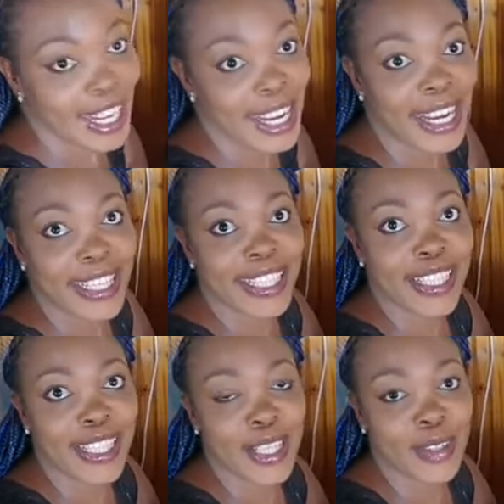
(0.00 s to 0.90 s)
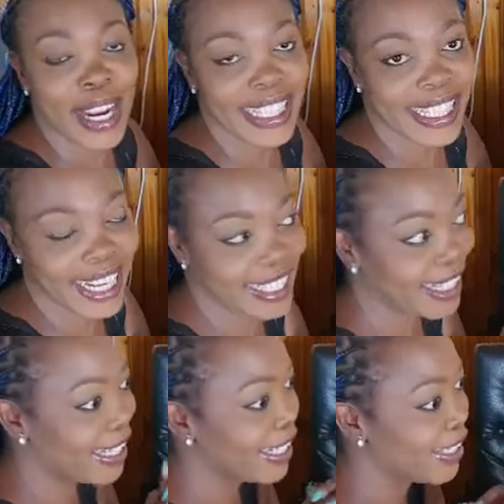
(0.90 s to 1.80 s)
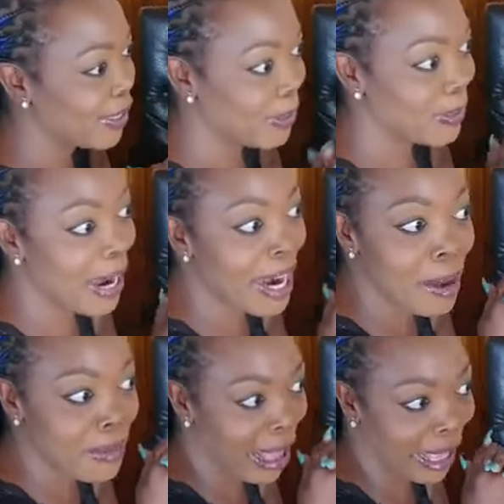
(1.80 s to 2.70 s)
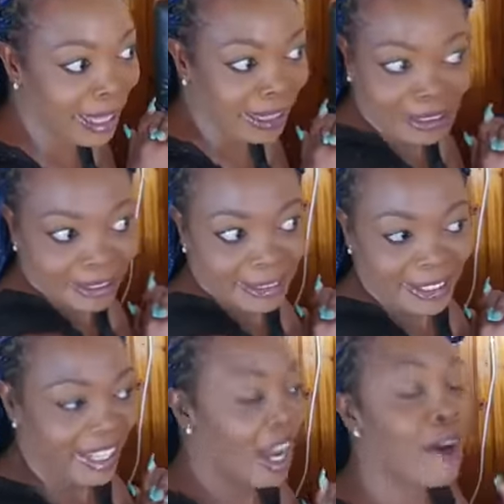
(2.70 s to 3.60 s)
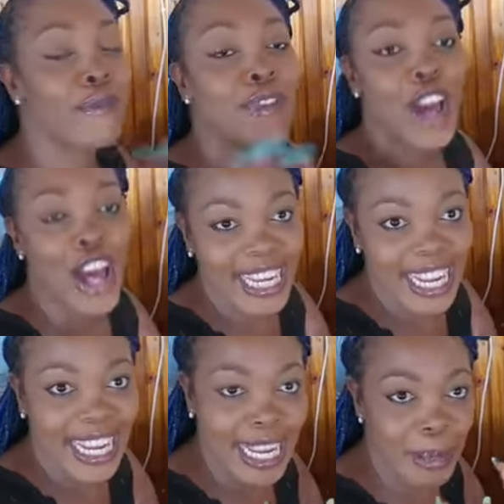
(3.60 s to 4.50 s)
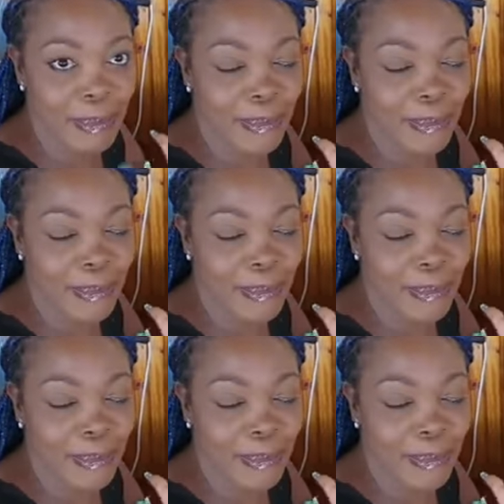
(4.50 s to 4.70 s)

Tissa the Trendsetter, what am I? A vlogger and